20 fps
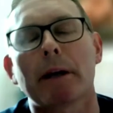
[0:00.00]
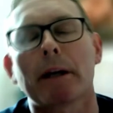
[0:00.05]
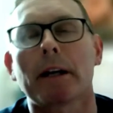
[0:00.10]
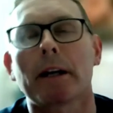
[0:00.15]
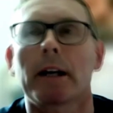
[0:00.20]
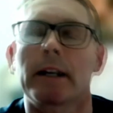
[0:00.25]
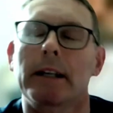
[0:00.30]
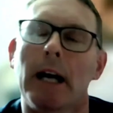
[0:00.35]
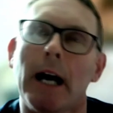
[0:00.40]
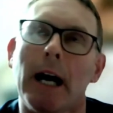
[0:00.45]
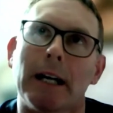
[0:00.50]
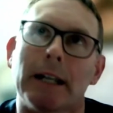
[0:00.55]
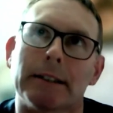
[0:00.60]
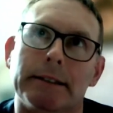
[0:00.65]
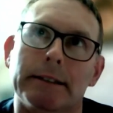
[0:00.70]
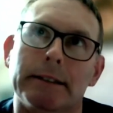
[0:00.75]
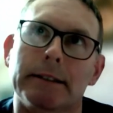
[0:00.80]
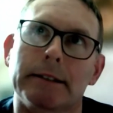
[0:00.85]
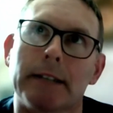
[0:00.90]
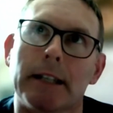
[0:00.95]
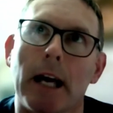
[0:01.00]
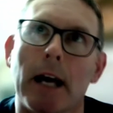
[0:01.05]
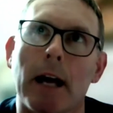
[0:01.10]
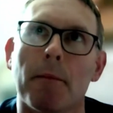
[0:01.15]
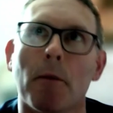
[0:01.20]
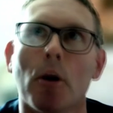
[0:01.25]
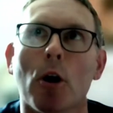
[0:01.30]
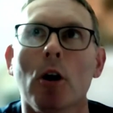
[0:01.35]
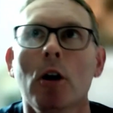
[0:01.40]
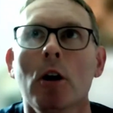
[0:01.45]
big cats,
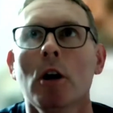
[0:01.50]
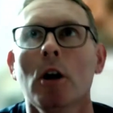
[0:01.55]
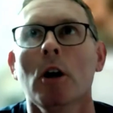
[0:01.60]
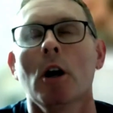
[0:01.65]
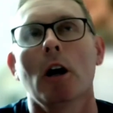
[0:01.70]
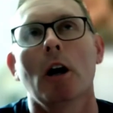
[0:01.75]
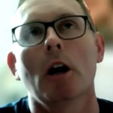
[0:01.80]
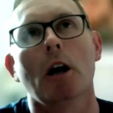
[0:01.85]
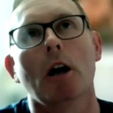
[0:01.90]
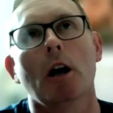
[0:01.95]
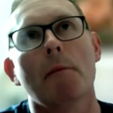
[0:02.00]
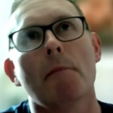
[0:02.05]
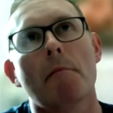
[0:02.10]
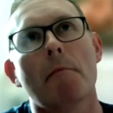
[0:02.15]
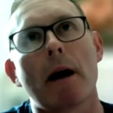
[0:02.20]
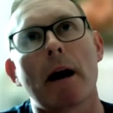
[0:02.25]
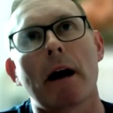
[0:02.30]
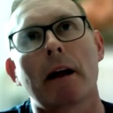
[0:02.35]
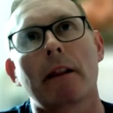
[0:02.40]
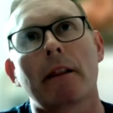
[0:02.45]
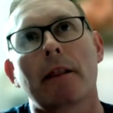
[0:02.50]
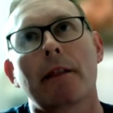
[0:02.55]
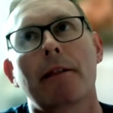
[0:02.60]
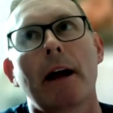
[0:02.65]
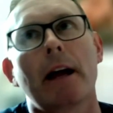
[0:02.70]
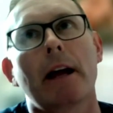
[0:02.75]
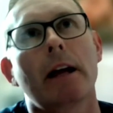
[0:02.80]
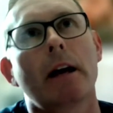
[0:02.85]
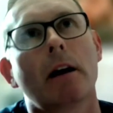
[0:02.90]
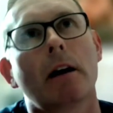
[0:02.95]
Emma, um, and
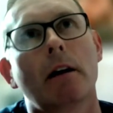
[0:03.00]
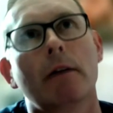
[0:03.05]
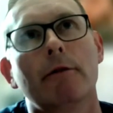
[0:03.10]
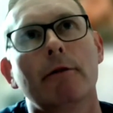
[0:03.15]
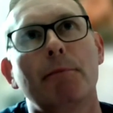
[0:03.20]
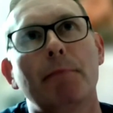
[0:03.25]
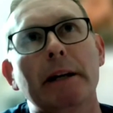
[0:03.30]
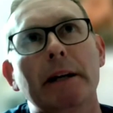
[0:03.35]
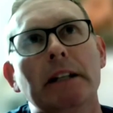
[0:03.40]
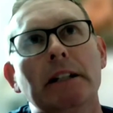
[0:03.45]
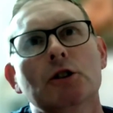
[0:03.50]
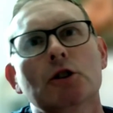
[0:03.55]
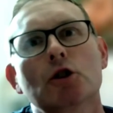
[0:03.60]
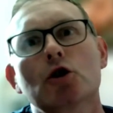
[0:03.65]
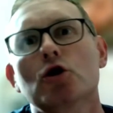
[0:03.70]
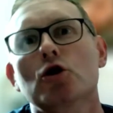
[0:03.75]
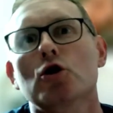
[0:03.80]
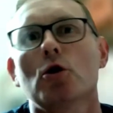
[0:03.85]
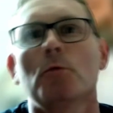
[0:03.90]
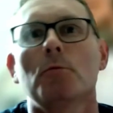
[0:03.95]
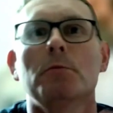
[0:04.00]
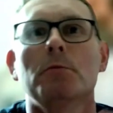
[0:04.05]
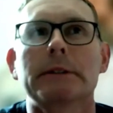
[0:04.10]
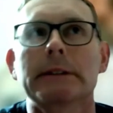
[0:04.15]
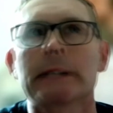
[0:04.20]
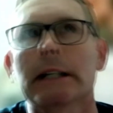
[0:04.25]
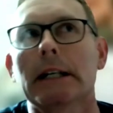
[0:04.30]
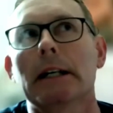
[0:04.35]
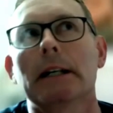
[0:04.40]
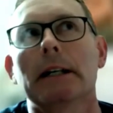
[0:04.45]
they have been some
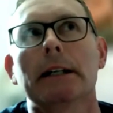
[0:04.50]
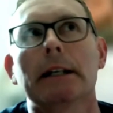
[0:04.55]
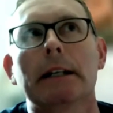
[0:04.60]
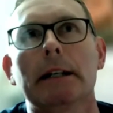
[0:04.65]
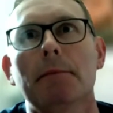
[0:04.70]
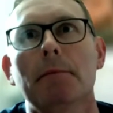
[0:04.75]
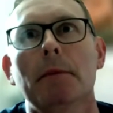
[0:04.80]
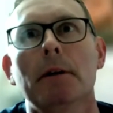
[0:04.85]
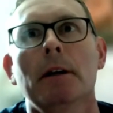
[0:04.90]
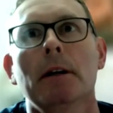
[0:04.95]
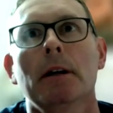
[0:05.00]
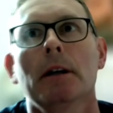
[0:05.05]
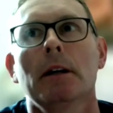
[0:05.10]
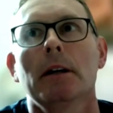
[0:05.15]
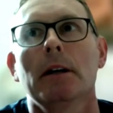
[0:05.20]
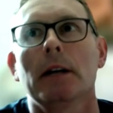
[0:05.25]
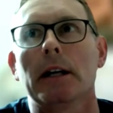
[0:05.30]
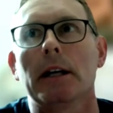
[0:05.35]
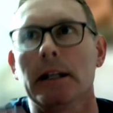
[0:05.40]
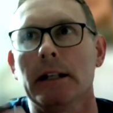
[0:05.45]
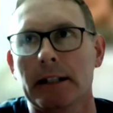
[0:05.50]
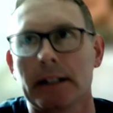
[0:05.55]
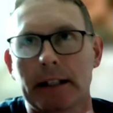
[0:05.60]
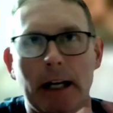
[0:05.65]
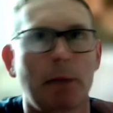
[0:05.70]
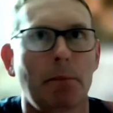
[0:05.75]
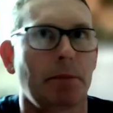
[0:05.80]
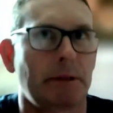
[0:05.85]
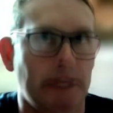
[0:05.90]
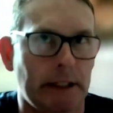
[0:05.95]
time in
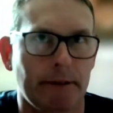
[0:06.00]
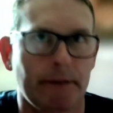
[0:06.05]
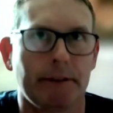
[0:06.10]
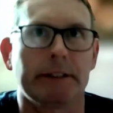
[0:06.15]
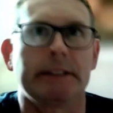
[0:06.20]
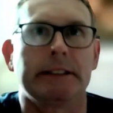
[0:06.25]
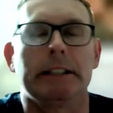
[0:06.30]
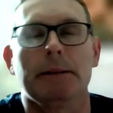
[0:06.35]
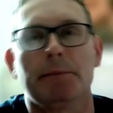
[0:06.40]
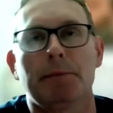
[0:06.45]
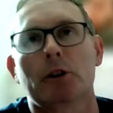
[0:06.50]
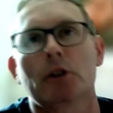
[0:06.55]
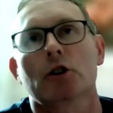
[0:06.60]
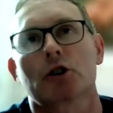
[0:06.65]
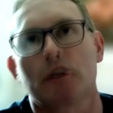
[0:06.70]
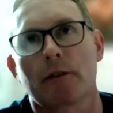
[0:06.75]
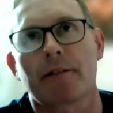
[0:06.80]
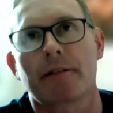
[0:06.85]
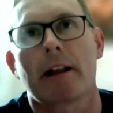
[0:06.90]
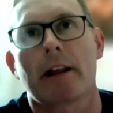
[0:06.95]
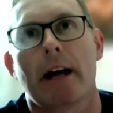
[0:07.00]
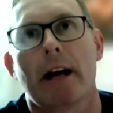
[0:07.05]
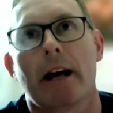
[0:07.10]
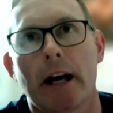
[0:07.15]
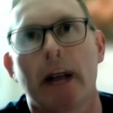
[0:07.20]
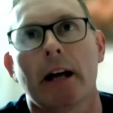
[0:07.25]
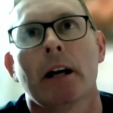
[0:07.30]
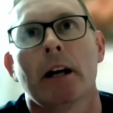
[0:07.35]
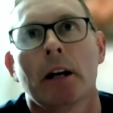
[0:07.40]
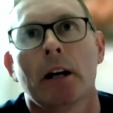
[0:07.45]
captivity because of
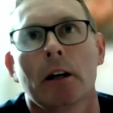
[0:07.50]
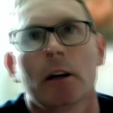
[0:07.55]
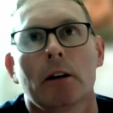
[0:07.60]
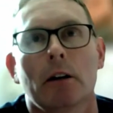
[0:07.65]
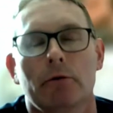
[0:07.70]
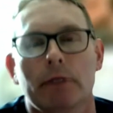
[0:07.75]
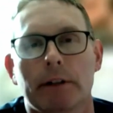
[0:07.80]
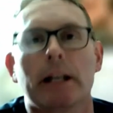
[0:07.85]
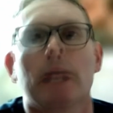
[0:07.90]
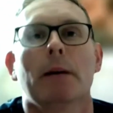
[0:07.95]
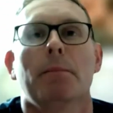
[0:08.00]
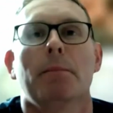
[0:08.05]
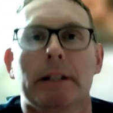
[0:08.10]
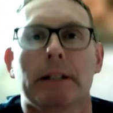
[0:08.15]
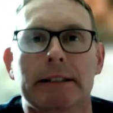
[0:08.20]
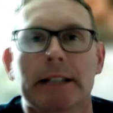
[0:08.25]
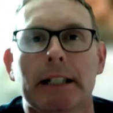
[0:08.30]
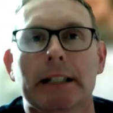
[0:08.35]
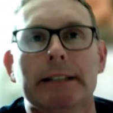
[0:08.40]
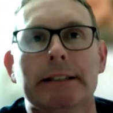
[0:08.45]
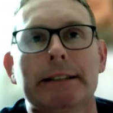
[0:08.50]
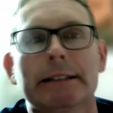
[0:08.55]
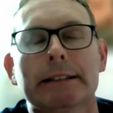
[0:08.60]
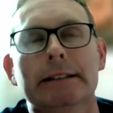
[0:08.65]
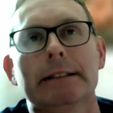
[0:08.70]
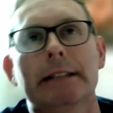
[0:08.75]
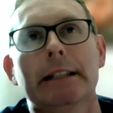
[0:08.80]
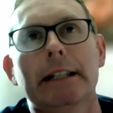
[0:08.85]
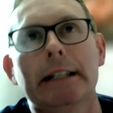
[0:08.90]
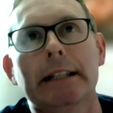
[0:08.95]
their
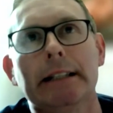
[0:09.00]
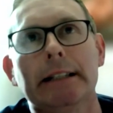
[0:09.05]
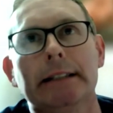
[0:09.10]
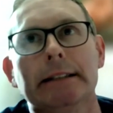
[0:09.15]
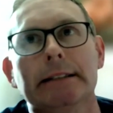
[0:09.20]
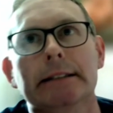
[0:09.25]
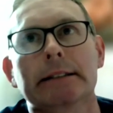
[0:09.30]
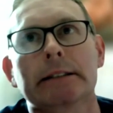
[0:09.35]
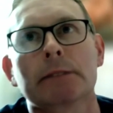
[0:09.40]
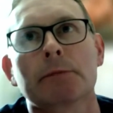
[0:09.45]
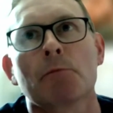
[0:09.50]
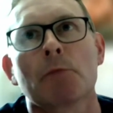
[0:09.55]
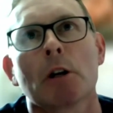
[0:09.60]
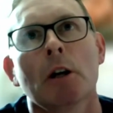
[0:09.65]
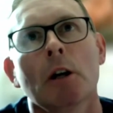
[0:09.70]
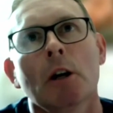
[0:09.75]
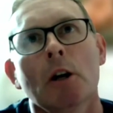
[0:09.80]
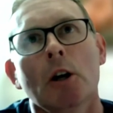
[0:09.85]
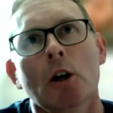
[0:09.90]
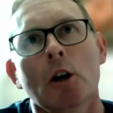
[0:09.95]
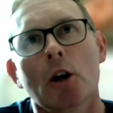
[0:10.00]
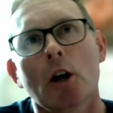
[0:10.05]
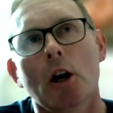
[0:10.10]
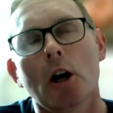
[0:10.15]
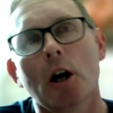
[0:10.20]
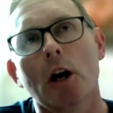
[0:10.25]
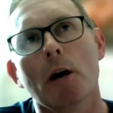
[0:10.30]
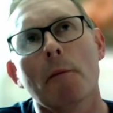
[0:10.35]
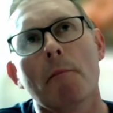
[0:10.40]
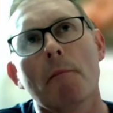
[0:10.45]
rehabilitation needs,
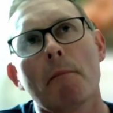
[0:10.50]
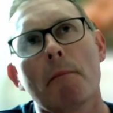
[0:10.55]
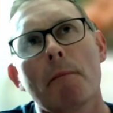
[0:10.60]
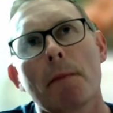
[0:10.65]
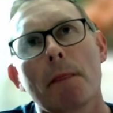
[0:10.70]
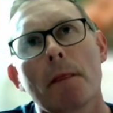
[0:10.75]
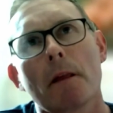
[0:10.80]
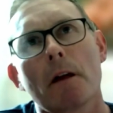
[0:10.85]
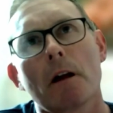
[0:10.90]
um,